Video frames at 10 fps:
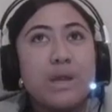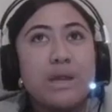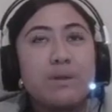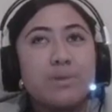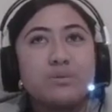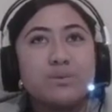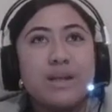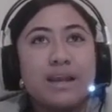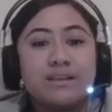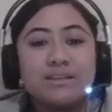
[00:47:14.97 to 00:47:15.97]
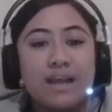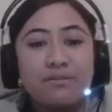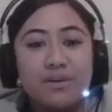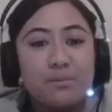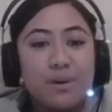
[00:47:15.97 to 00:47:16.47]
once we like
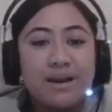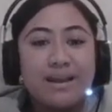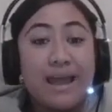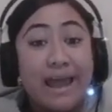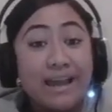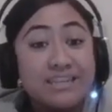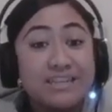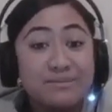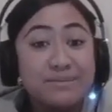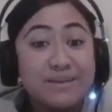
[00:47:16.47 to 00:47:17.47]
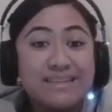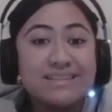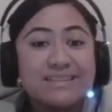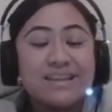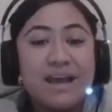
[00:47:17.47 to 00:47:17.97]
decipher what it actually
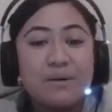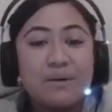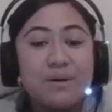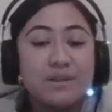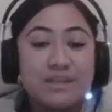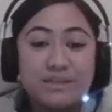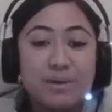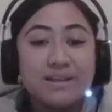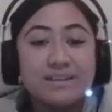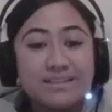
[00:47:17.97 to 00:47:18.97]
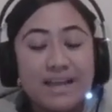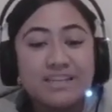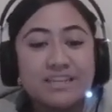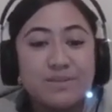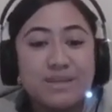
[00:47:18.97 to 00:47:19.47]
means, what these policies
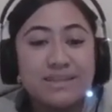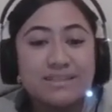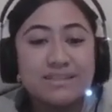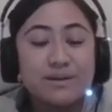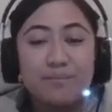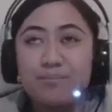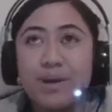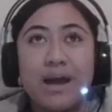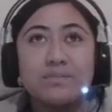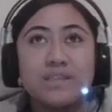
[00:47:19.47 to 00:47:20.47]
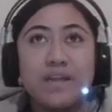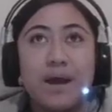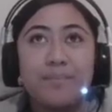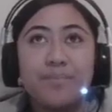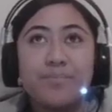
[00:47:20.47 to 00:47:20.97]
actually means, it becomes
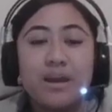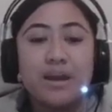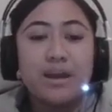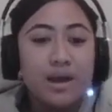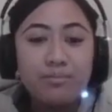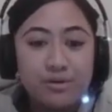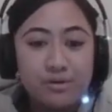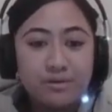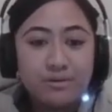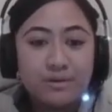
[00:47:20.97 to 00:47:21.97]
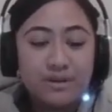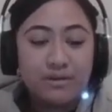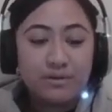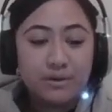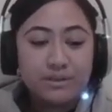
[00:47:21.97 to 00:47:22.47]
an uproar, because of
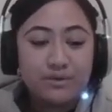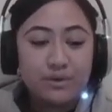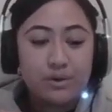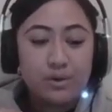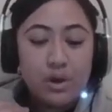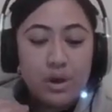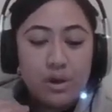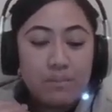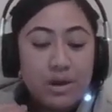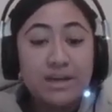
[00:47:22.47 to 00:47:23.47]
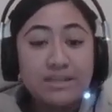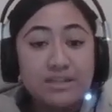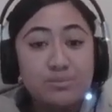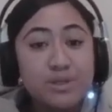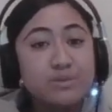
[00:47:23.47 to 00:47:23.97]
course for marginalized
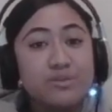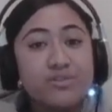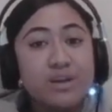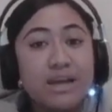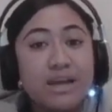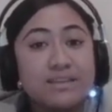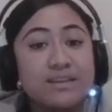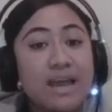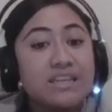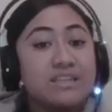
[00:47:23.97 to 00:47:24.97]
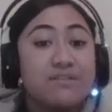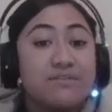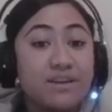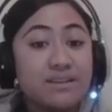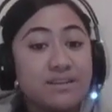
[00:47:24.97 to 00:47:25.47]
communities we'll realize that it actually
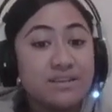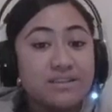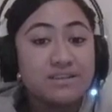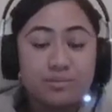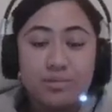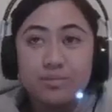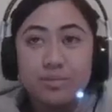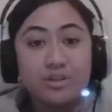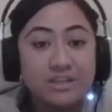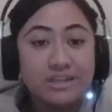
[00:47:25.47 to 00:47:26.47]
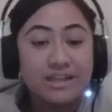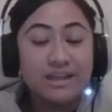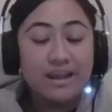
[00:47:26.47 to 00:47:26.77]
affects us disproportionately.